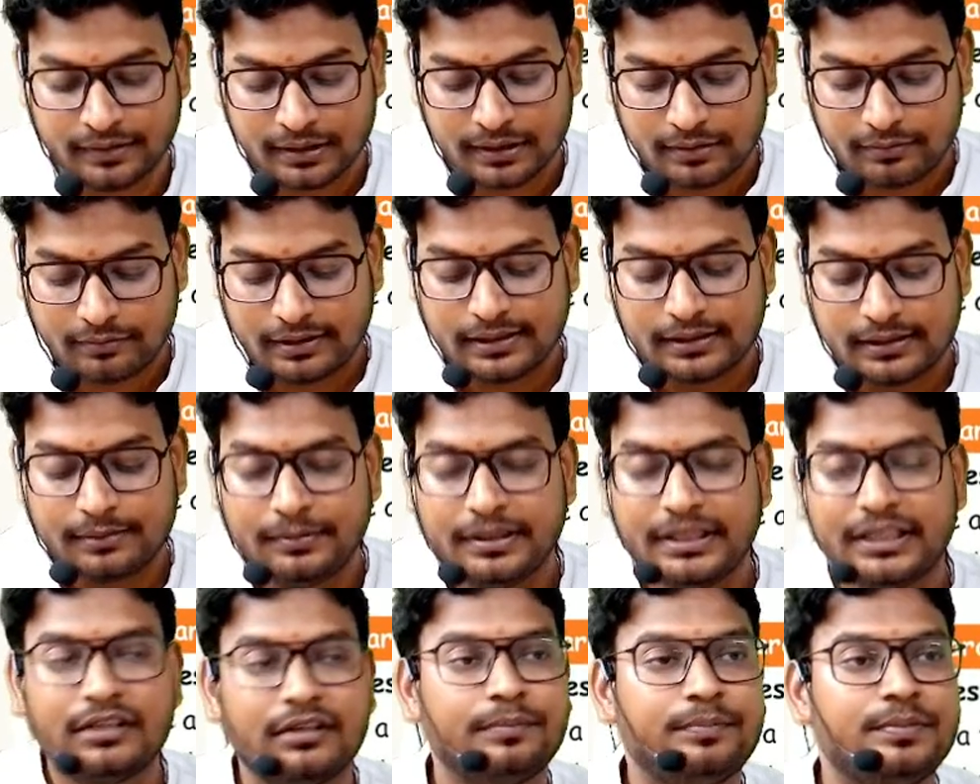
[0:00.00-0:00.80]
What is the
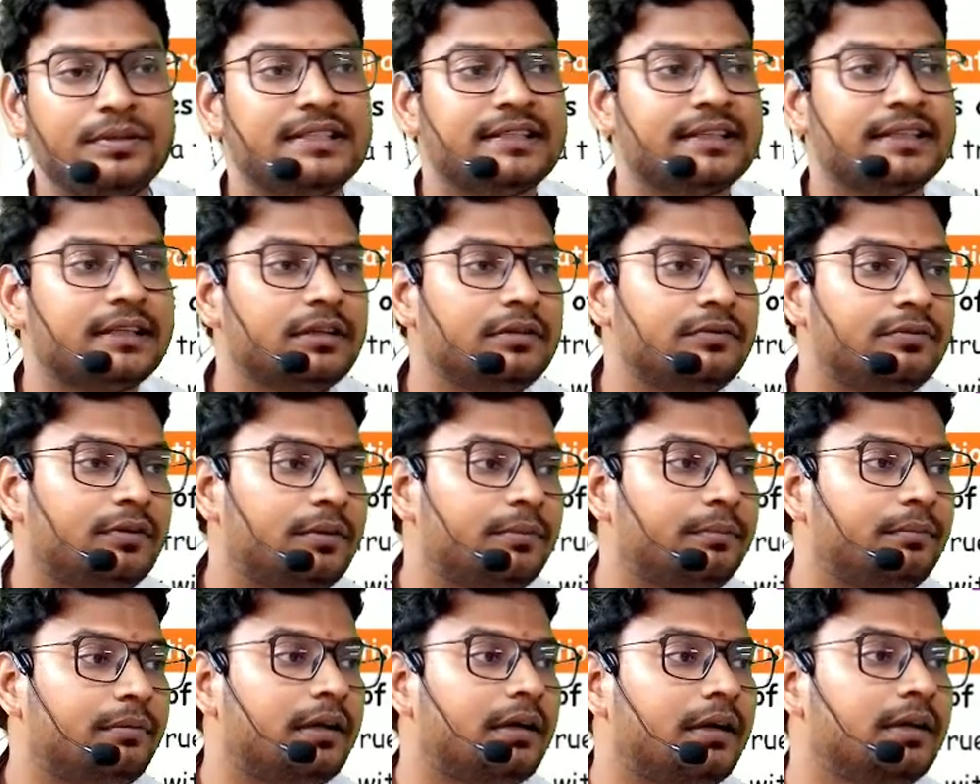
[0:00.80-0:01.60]
meaning of physical
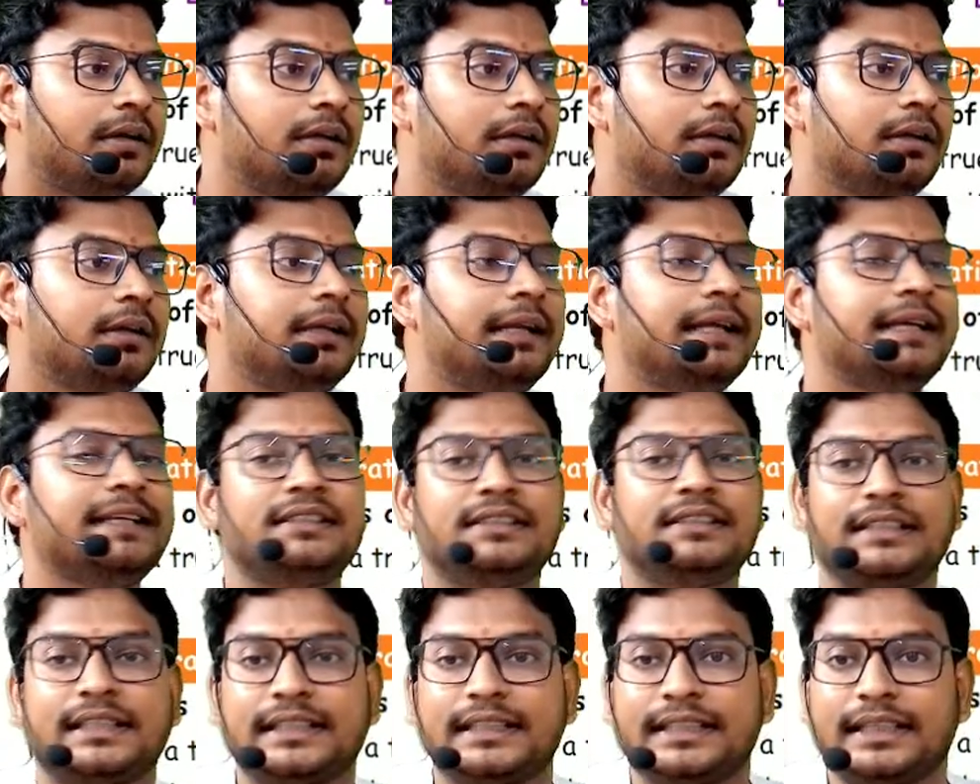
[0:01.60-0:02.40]
form? Like
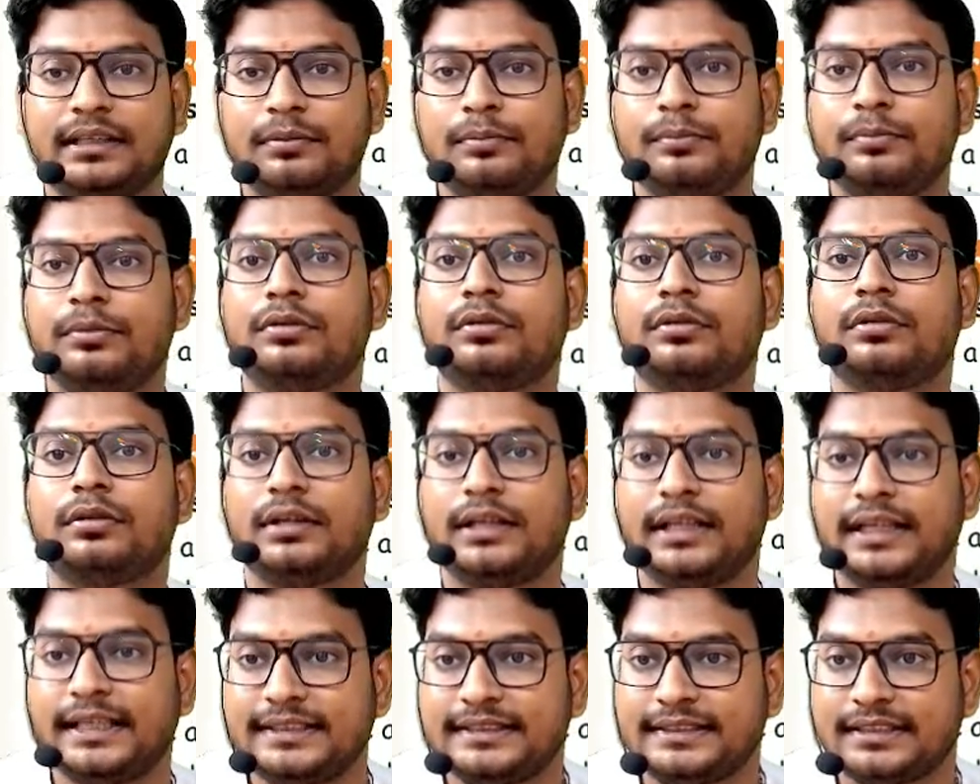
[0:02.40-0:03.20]
journal book,
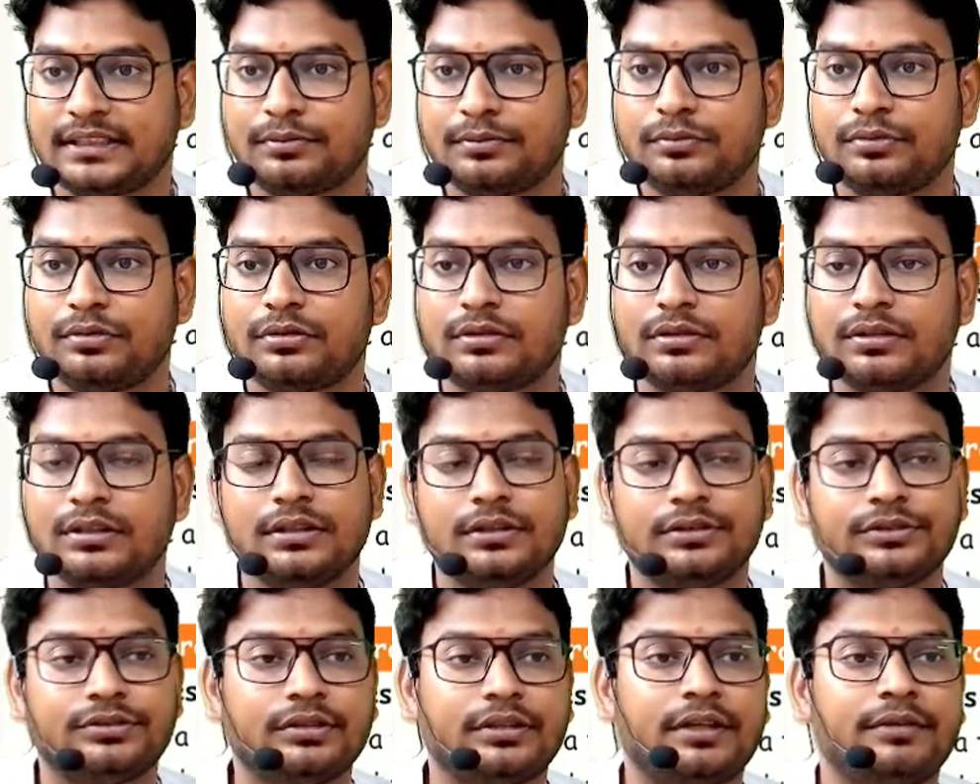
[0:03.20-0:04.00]
ledger book.
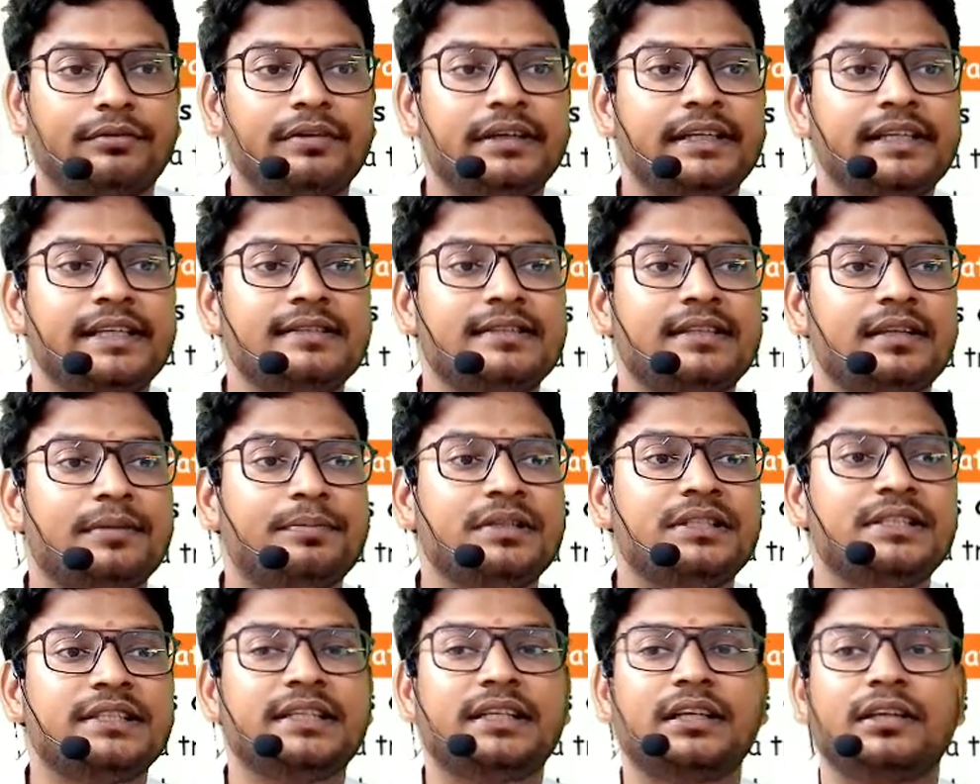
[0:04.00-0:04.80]
So nowadays the
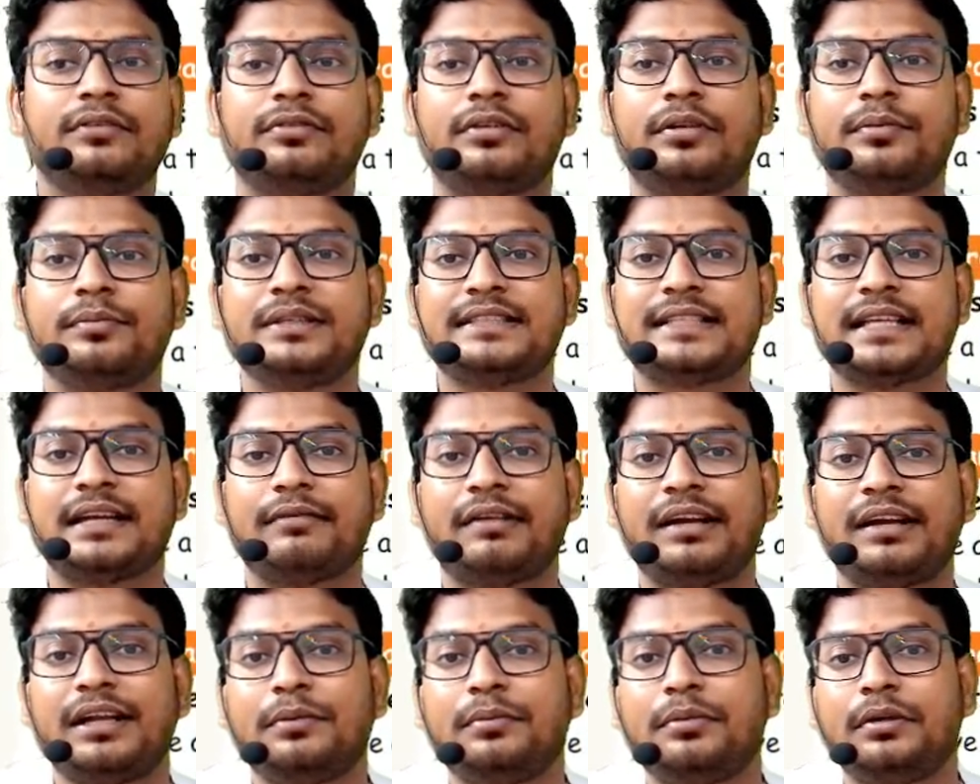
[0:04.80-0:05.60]
physical form is
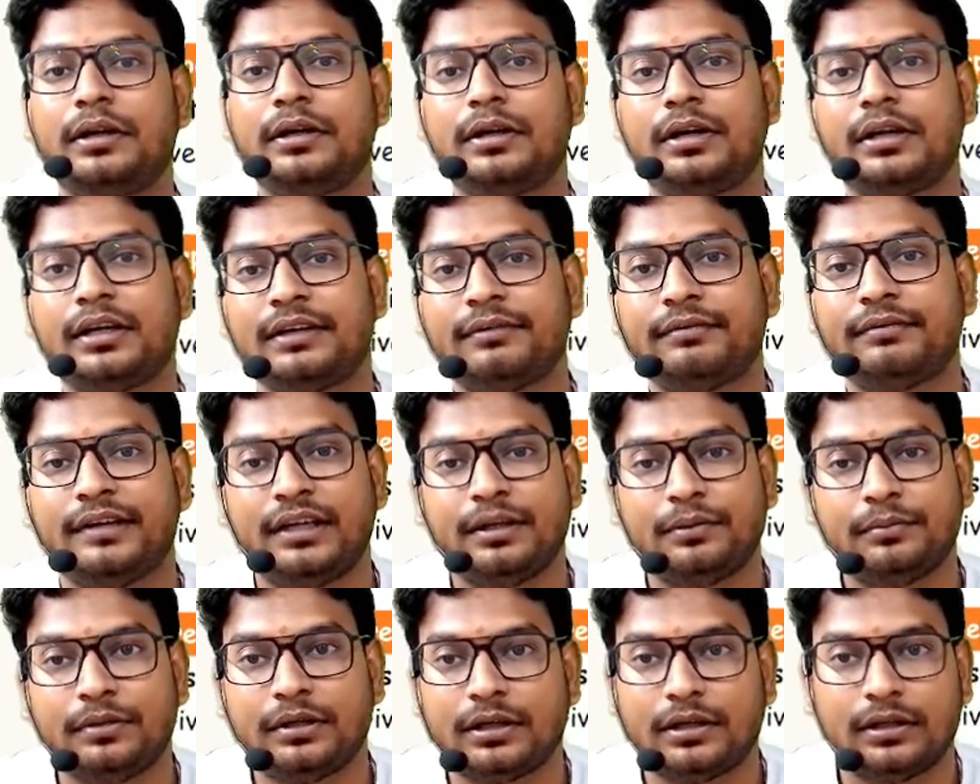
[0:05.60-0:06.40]
available or not
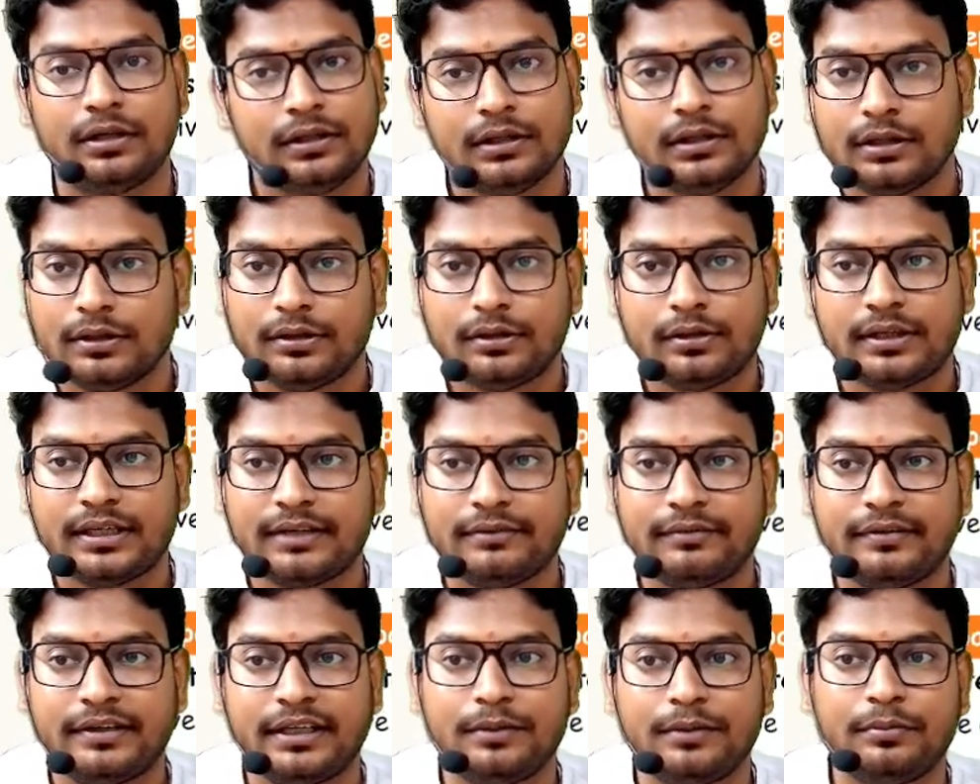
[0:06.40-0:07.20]
available? Not
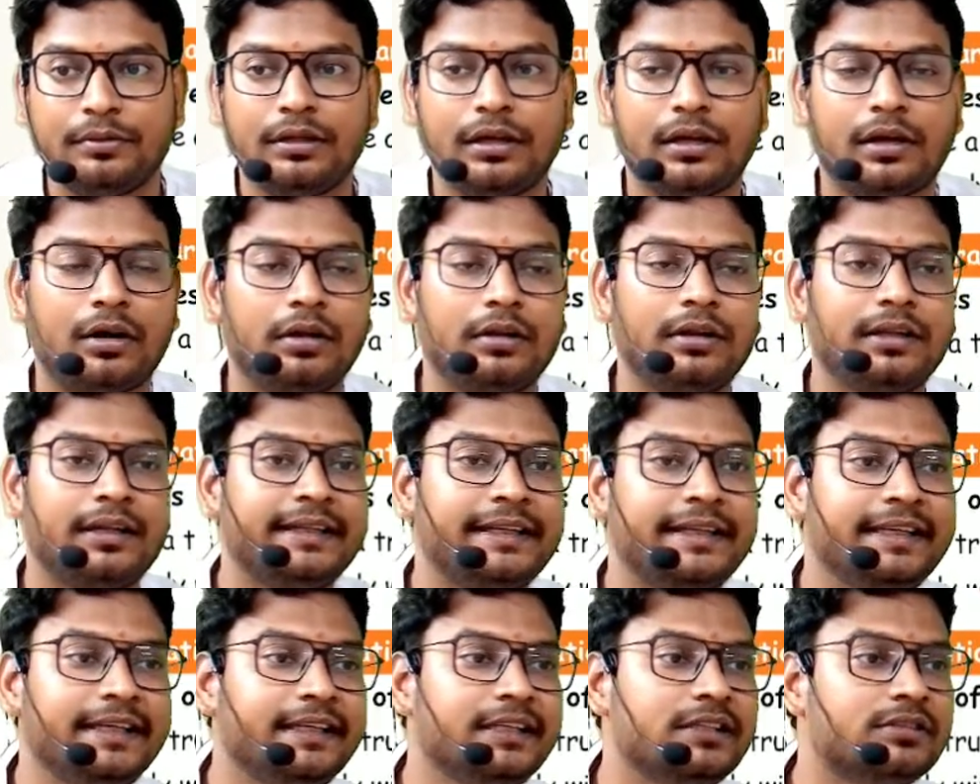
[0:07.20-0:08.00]
available. All the
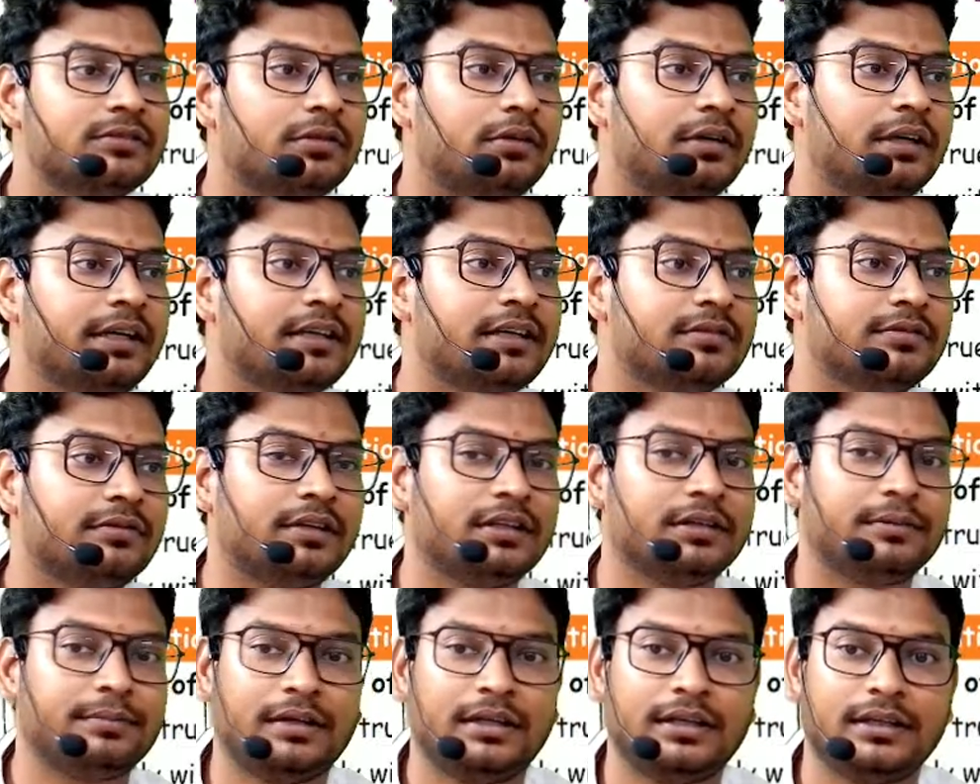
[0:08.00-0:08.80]
thing is called as
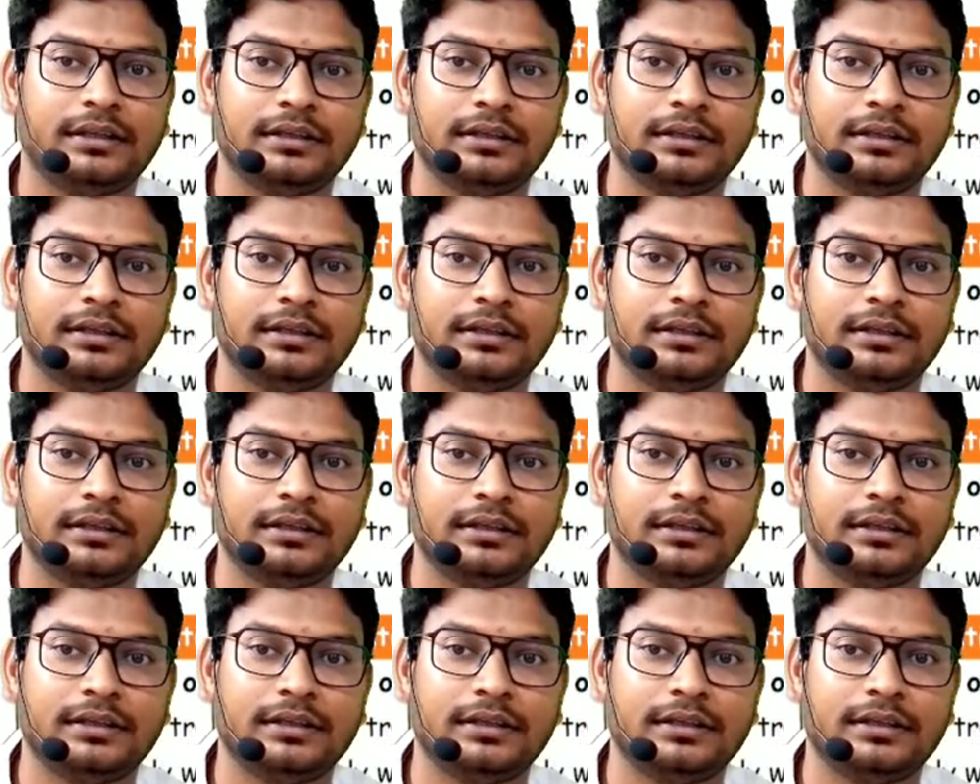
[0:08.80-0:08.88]
what ma?